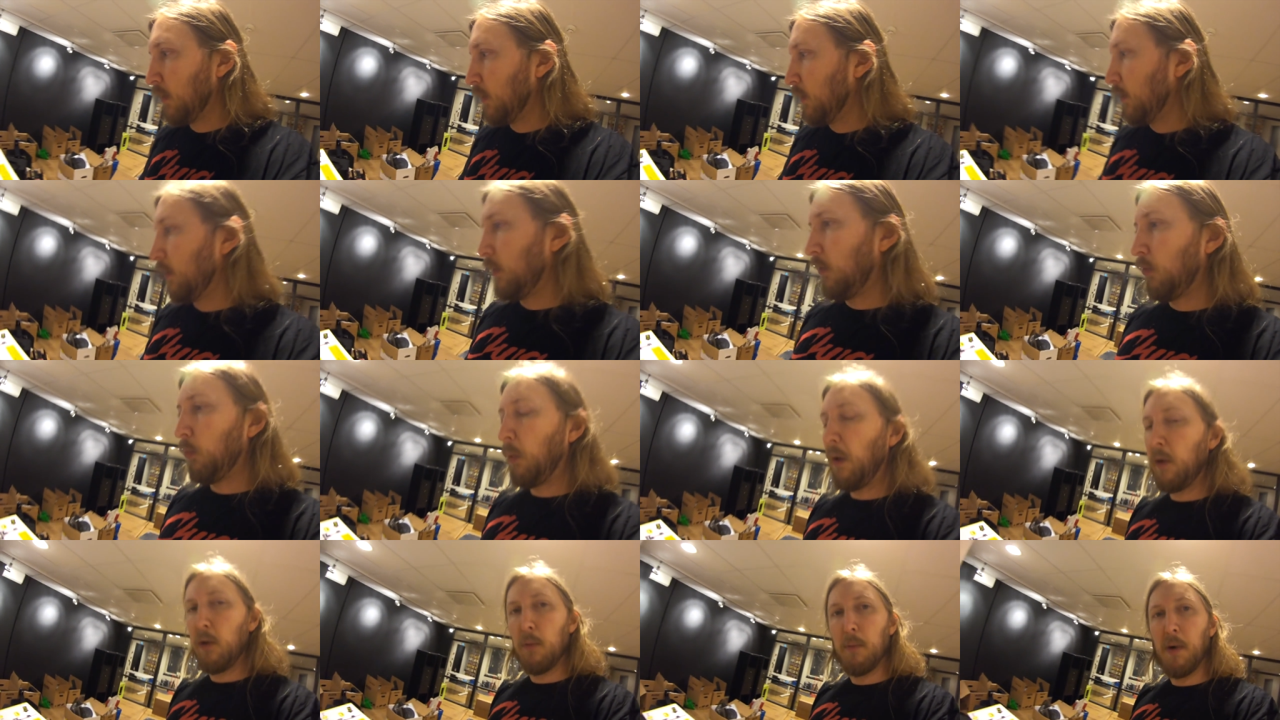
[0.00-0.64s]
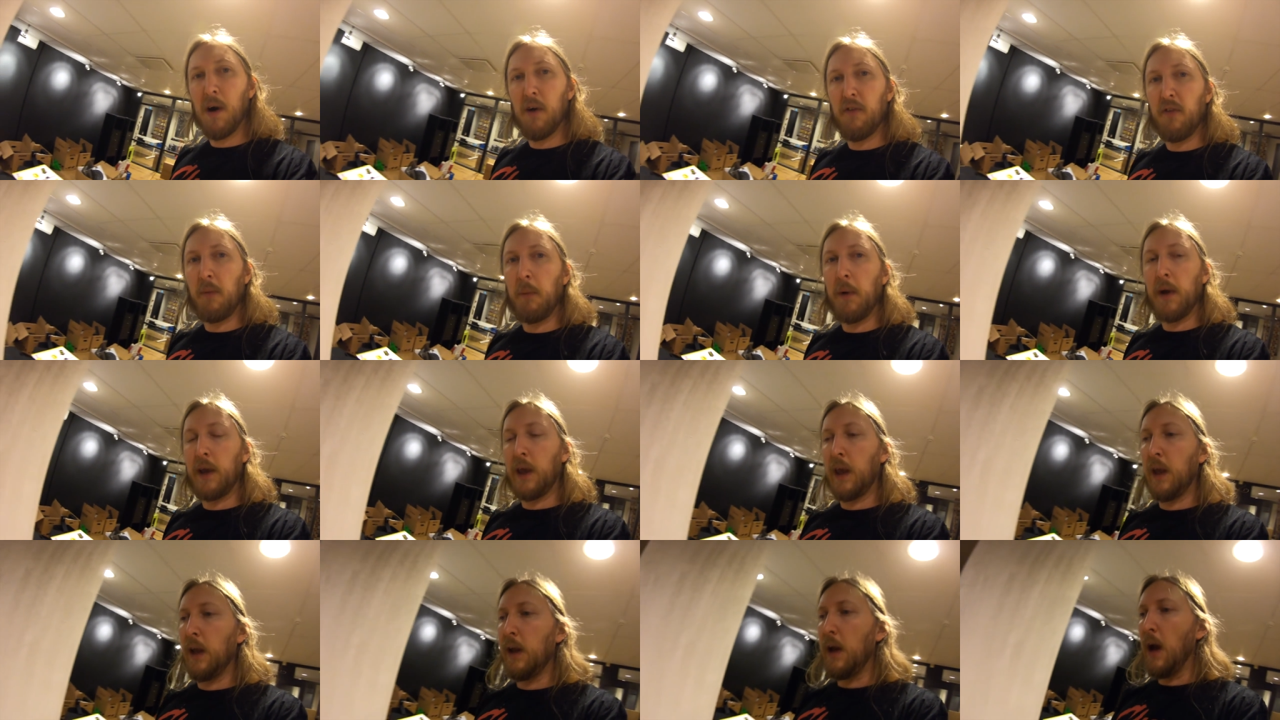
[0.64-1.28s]
That's why you buy from
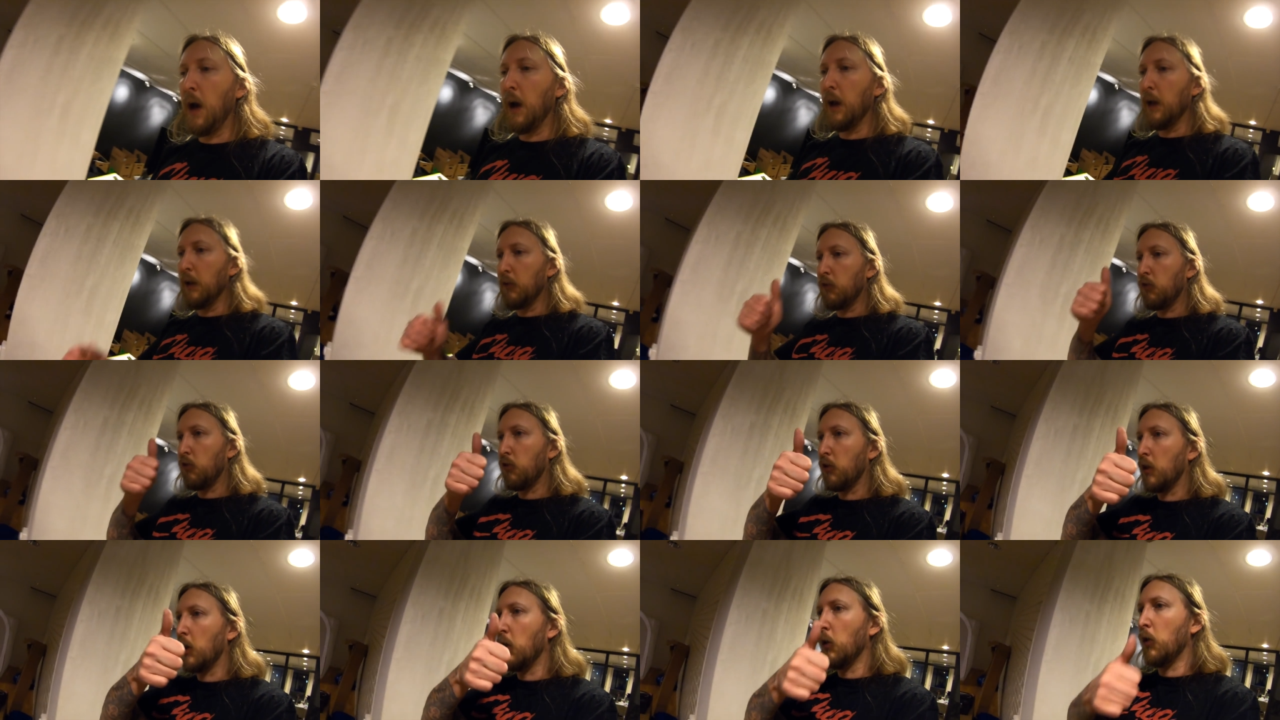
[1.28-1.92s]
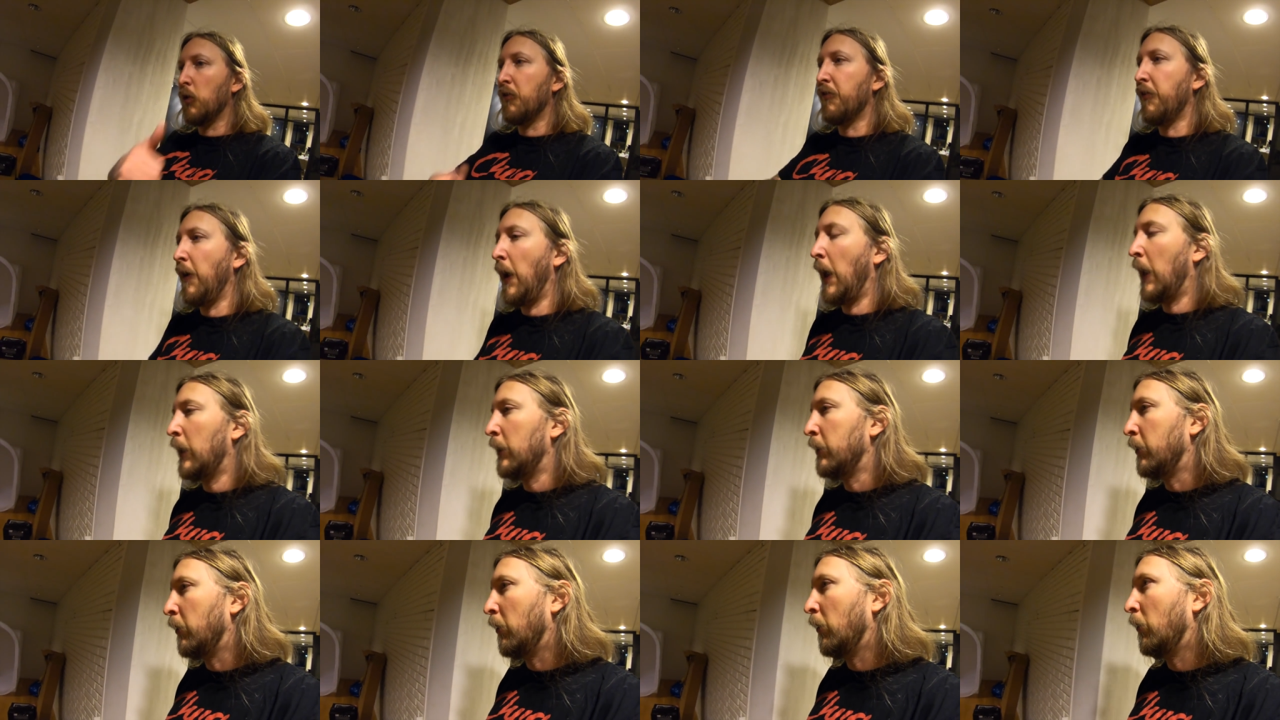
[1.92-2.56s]
IKEA. It's good
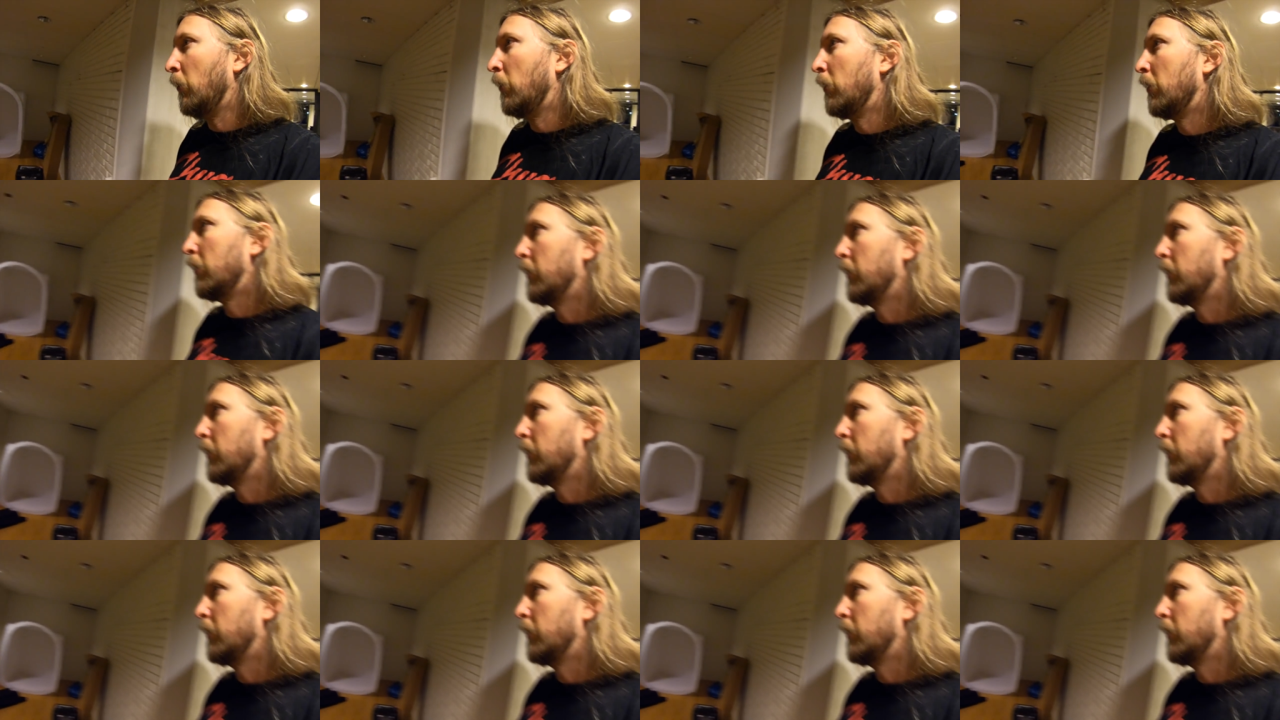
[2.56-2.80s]
value.